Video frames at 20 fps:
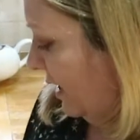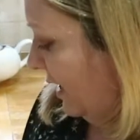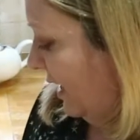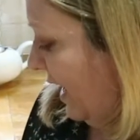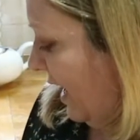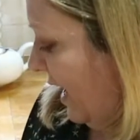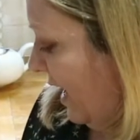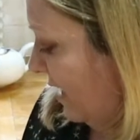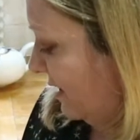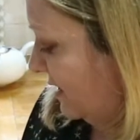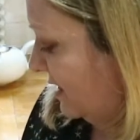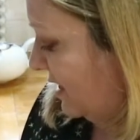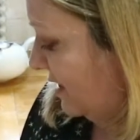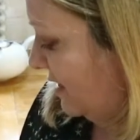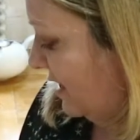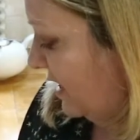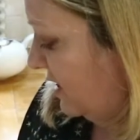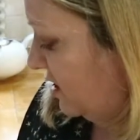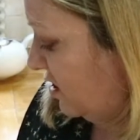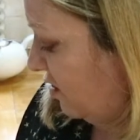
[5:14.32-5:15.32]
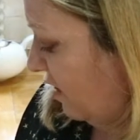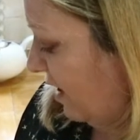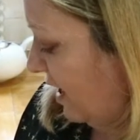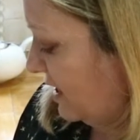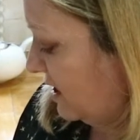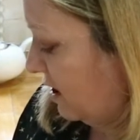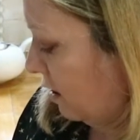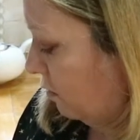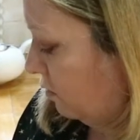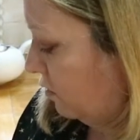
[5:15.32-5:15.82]
get, so these
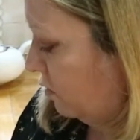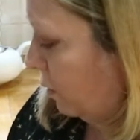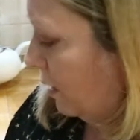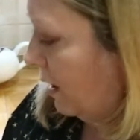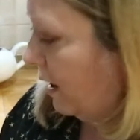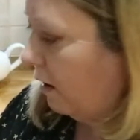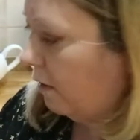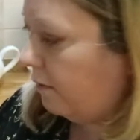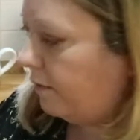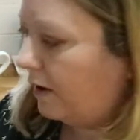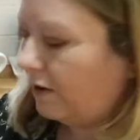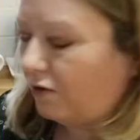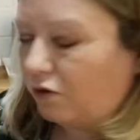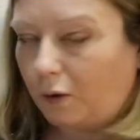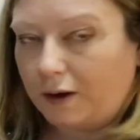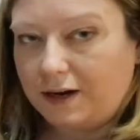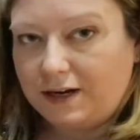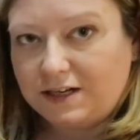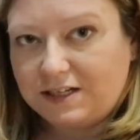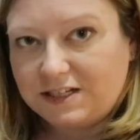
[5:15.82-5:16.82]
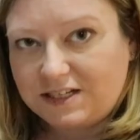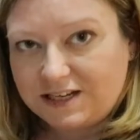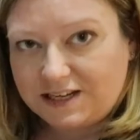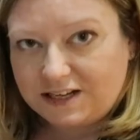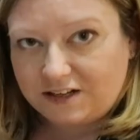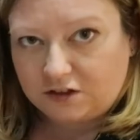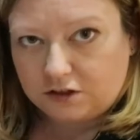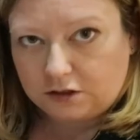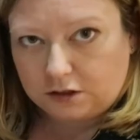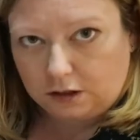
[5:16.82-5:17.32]
trays hold 12,
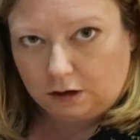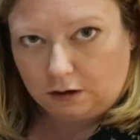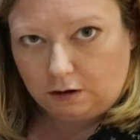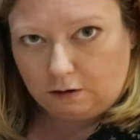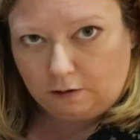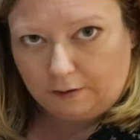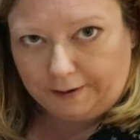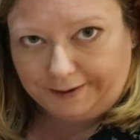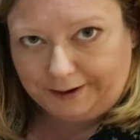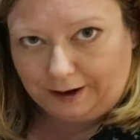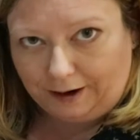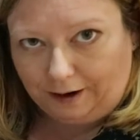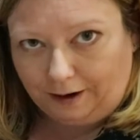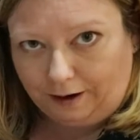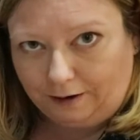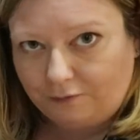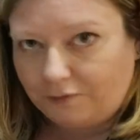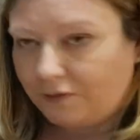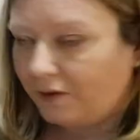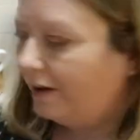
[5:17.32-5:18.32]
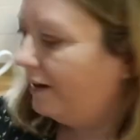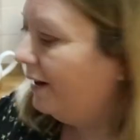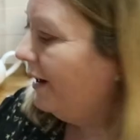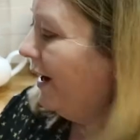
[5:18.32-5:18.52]
22 and a half.